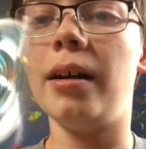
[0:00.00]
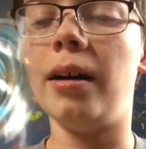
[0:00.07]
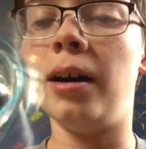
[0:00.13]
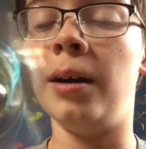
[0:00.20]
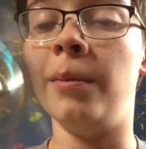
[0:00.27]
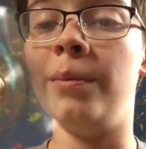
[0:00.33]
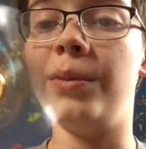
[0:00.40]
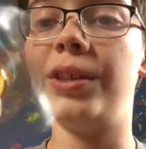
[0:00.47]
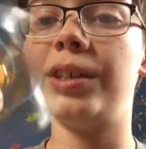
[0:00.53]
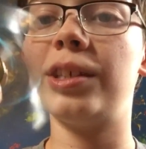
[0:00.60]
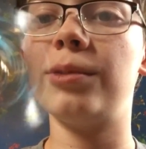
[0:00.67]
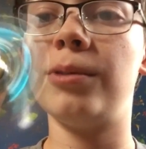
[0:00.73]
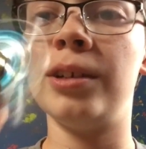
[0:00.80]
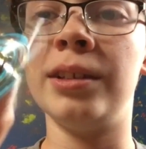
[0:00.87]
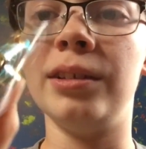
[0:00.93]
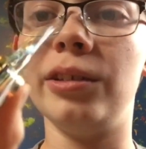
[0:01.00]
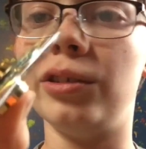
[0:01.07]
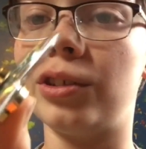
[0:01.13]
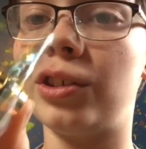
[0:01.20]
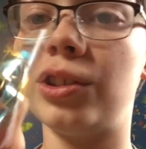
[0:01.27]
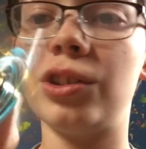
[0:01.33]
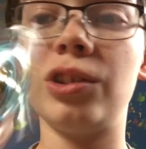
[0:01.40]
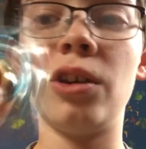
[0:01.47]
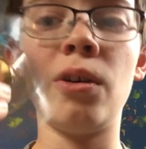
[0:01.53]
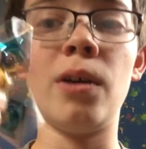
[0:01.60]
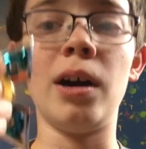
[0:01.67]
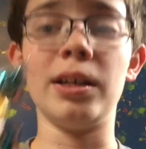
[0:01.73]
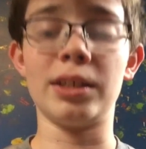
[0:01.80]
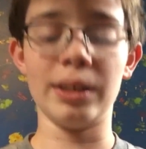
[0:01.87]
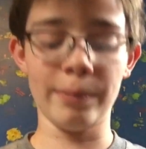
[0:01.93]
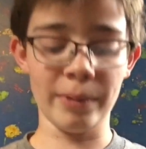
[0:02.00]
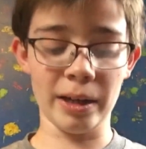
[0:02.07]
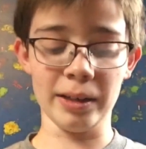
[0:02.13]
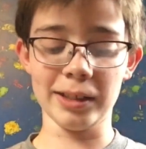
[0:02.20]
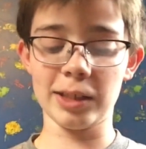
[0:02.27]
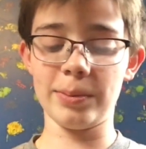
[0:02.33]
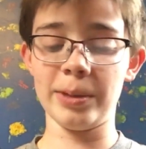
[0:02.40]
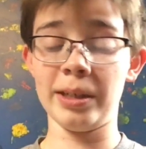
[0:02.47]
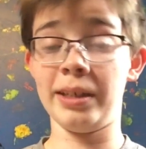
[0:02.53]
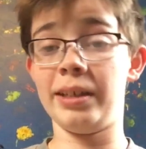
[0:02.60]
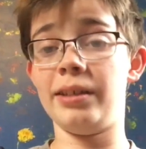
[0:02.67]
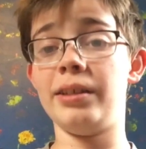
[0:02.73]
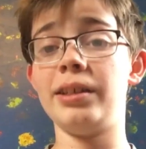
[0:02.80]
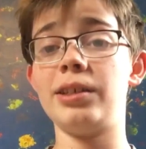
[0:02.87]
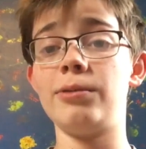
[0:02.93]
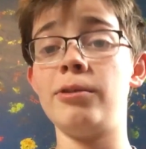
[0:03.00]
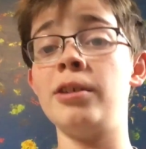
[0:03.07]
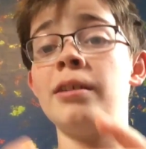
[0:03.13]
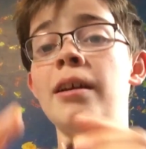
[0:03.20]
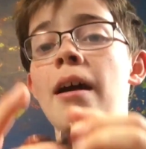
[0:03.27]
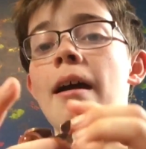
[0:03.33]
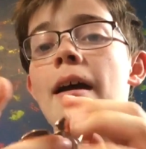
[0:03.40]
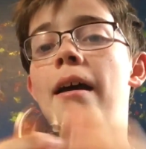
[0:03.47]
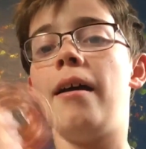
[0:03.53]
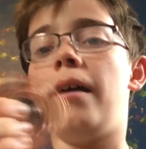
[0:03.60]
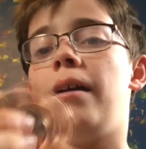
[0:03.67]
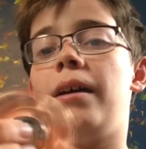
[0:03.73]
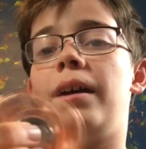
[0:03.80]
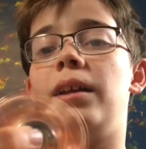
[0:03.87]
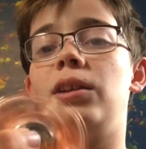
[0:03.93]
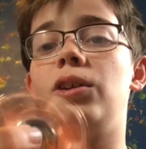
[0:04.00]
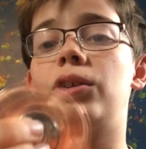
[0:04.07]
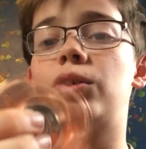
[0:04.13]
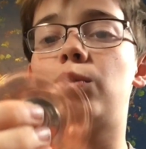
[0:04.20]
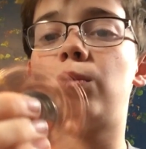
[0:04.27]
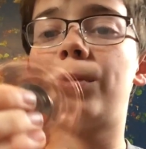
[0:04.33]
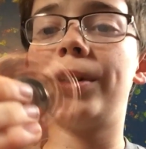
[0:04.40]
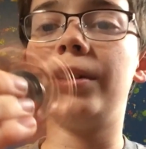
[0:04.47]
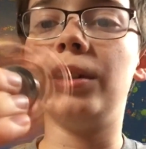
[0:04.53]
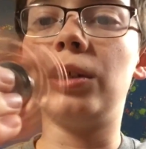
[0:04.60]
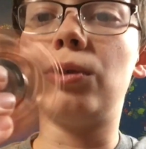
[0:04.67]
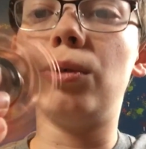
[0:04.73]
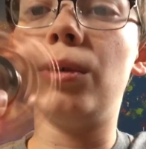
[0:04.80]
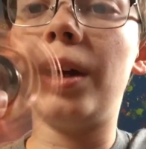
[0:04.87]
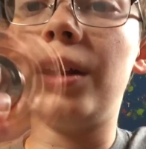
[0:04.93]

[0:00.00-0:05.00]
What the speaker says: This one looks so awesome while it's spinning, and this one, it looks really cool.